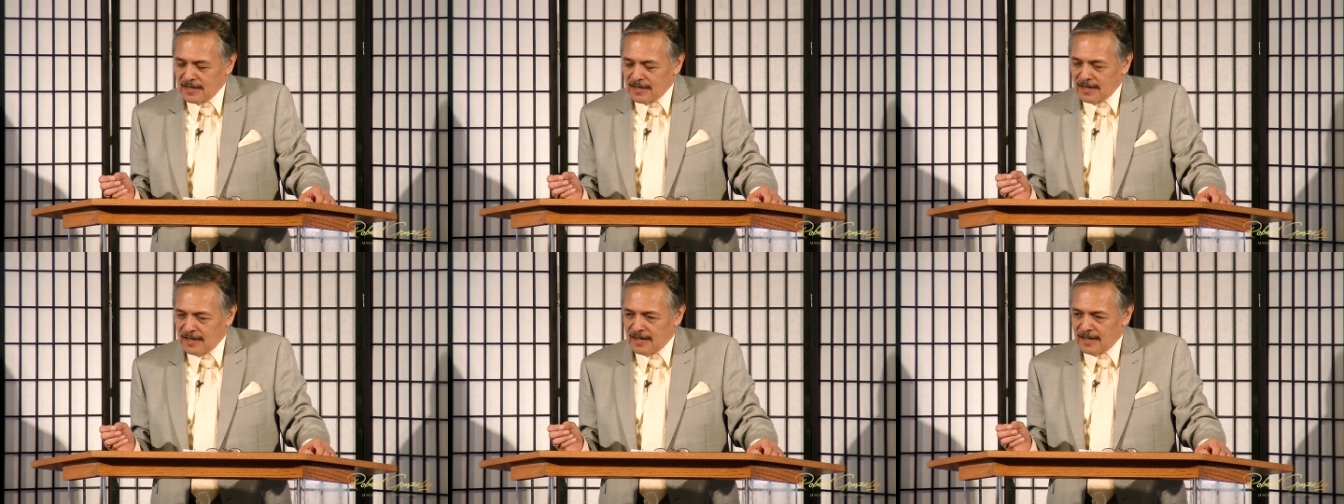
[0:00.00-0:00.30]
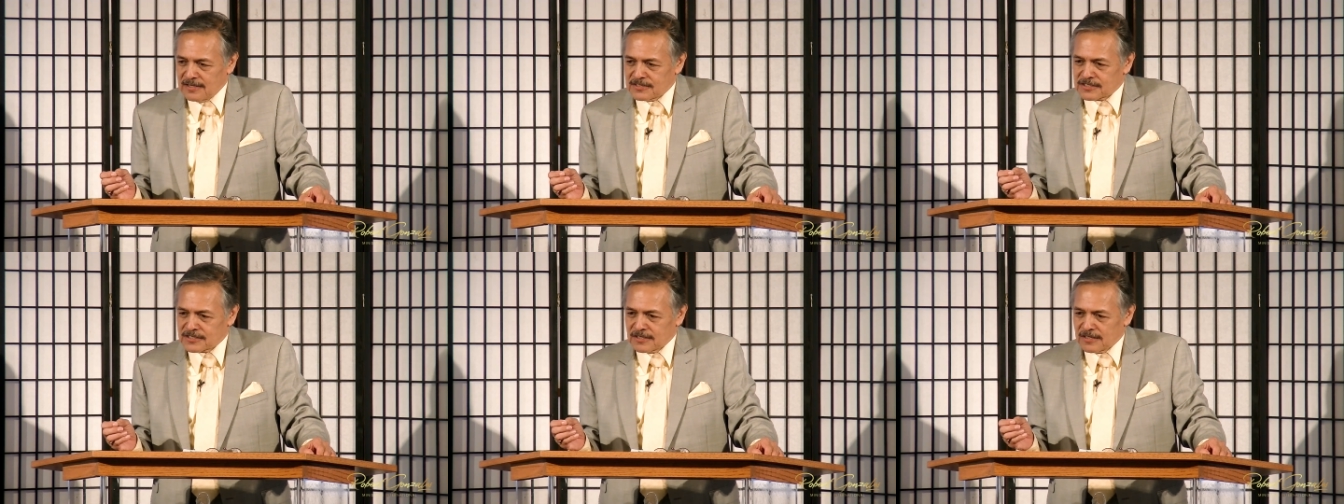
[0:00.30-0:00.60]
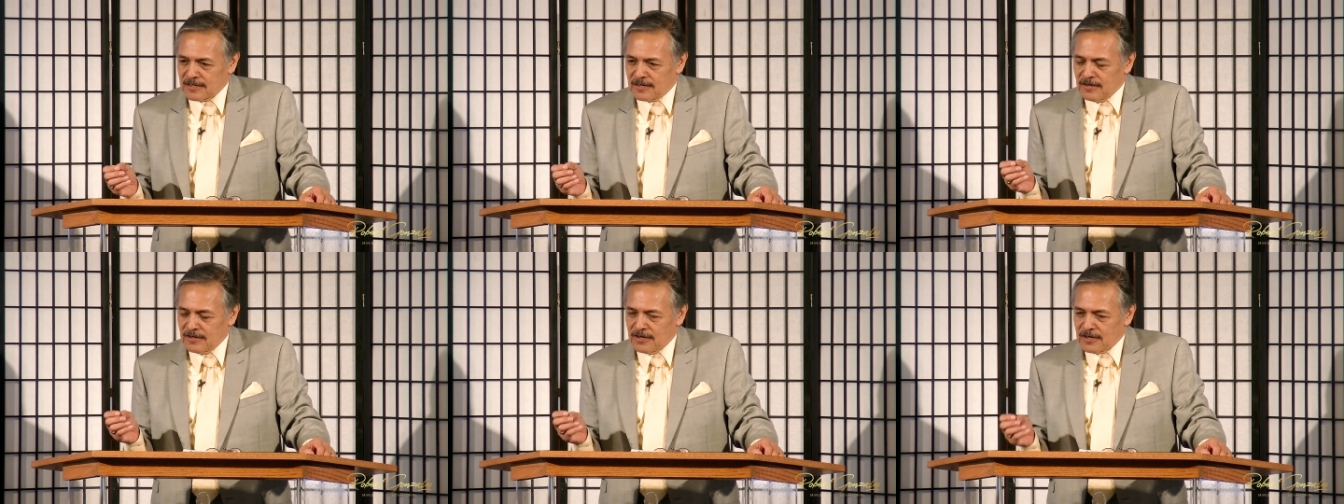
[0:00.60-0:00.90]
It's
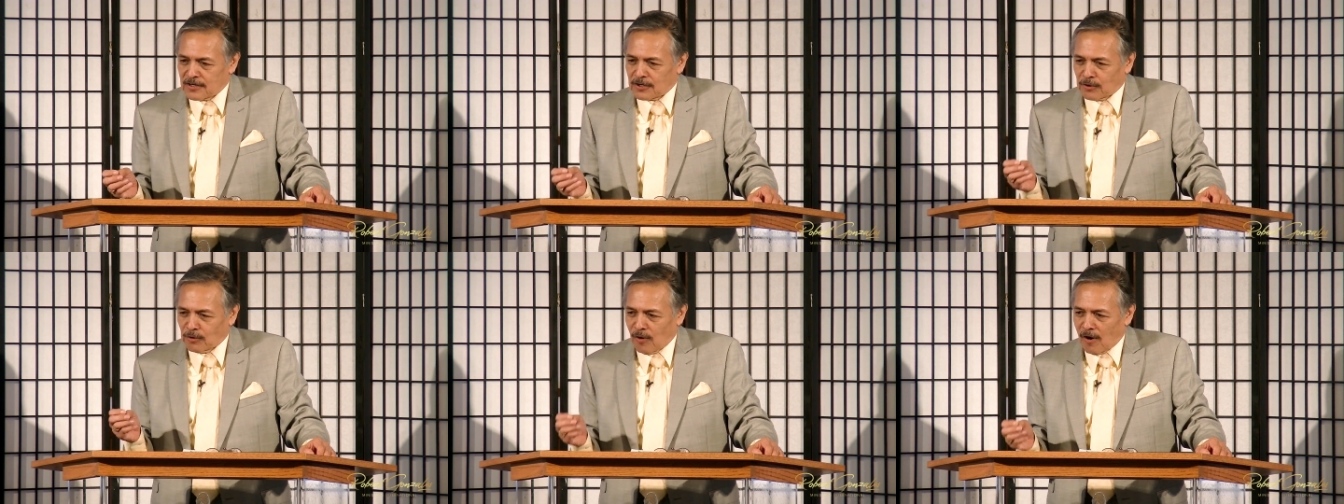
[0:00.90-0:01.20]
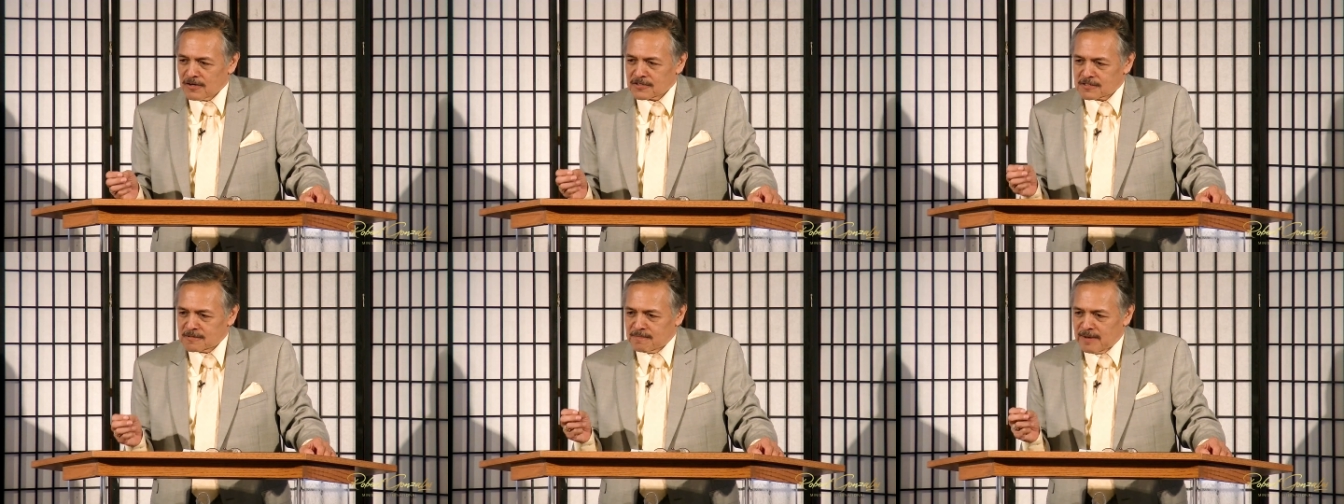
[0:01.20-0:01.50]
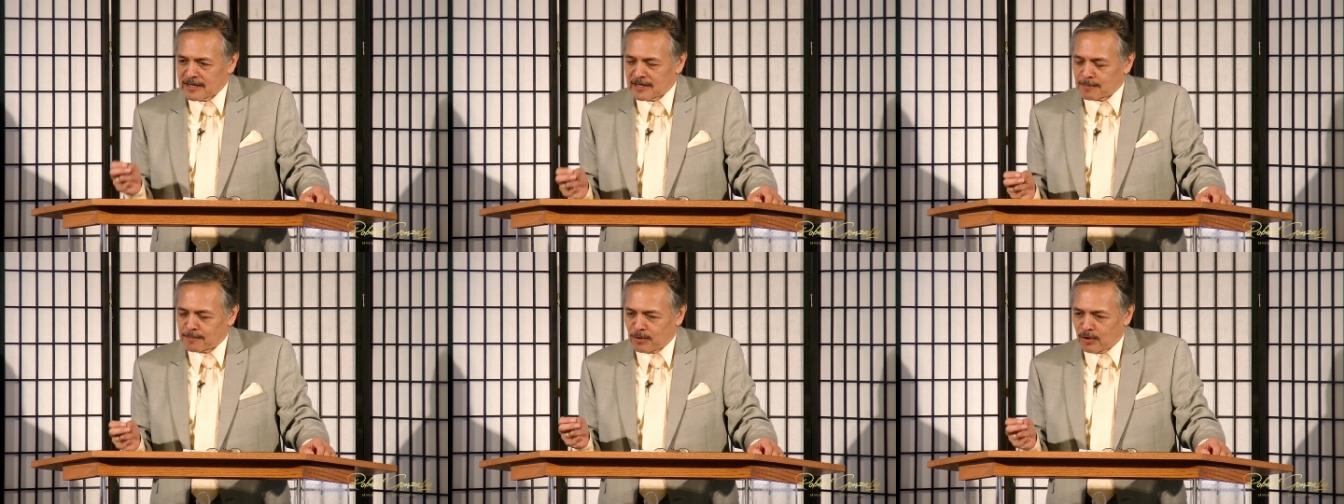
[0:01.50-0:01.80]
going to cross and
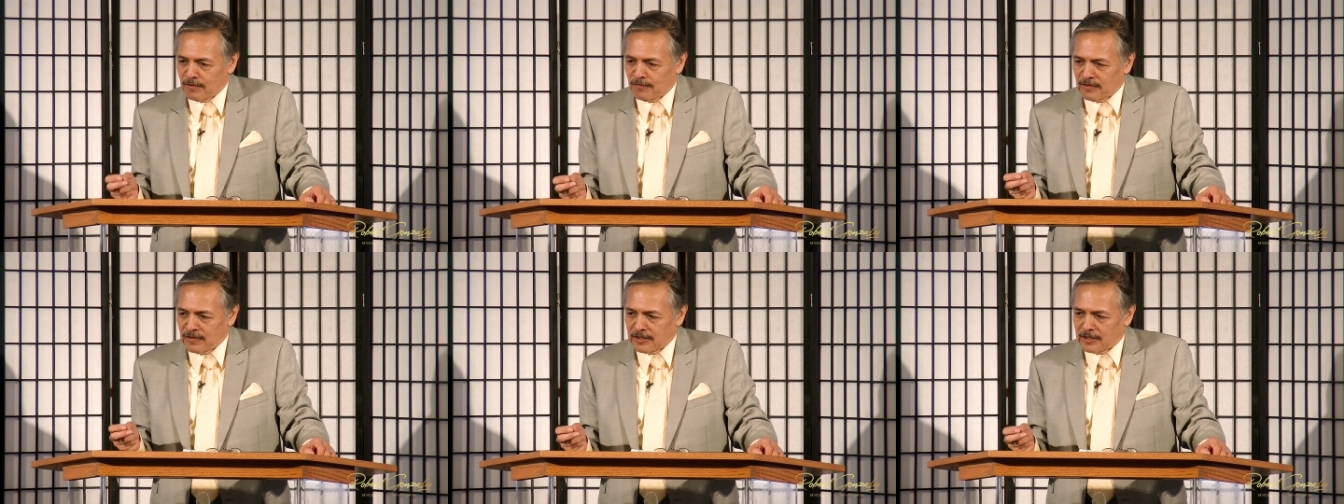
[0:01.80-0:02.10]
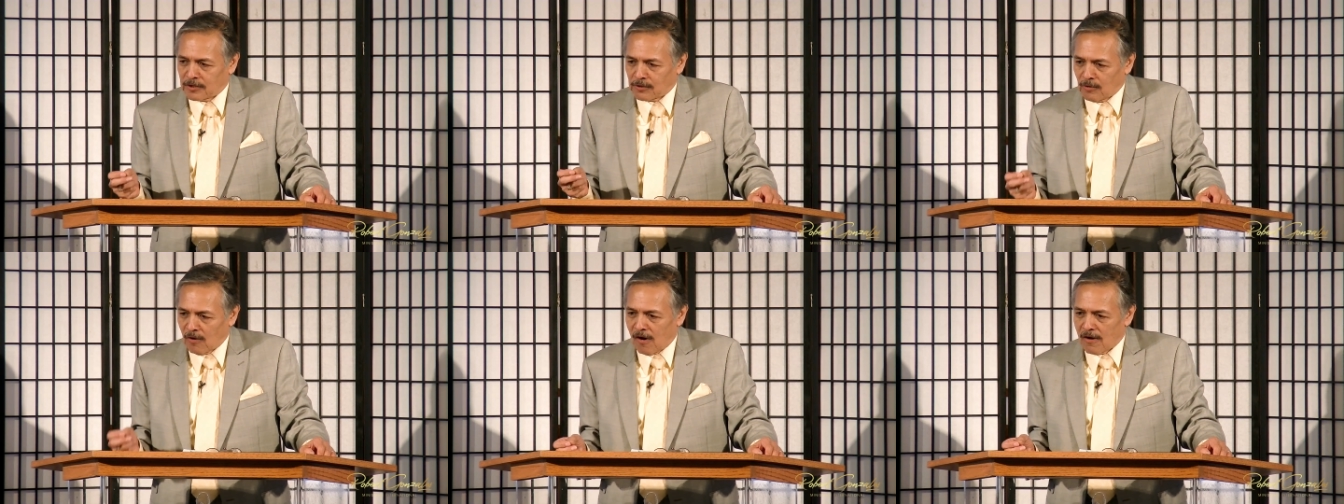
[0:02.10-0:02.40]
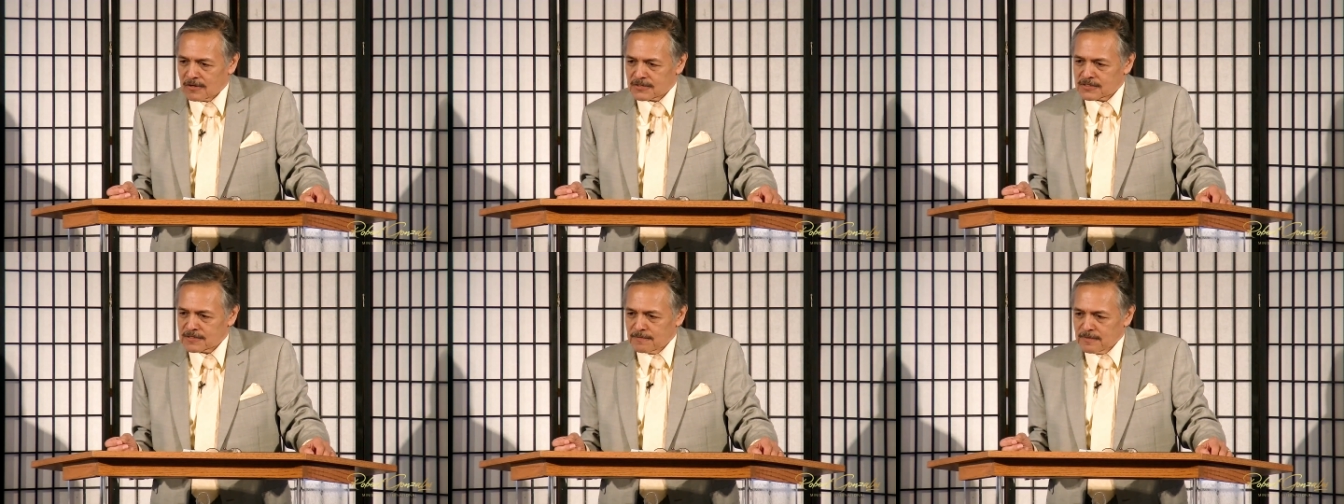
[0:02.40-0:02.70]
make a perfectly
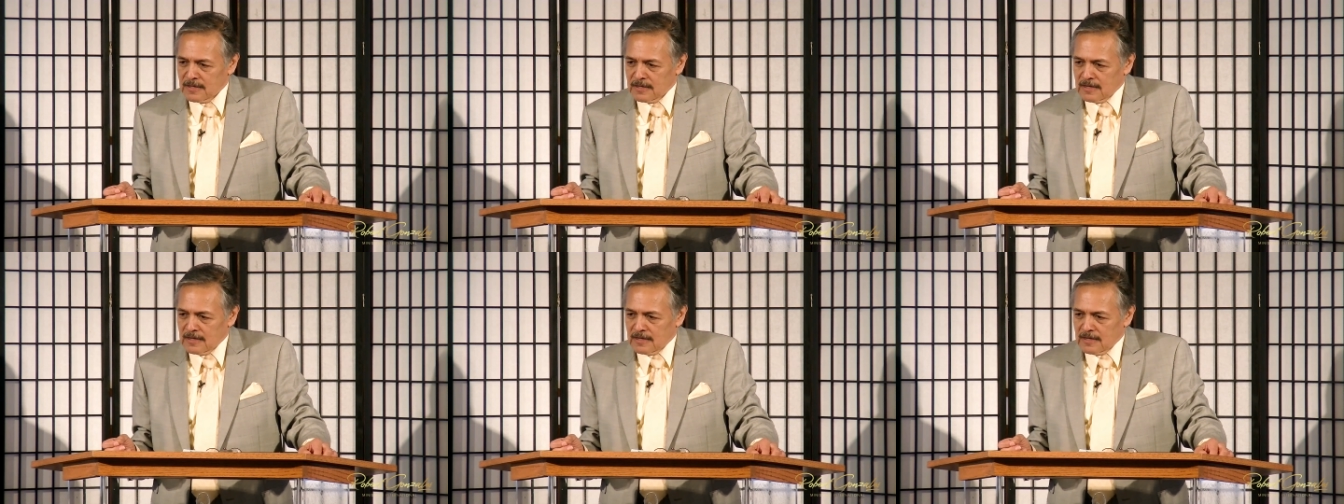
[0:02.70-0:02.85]
cross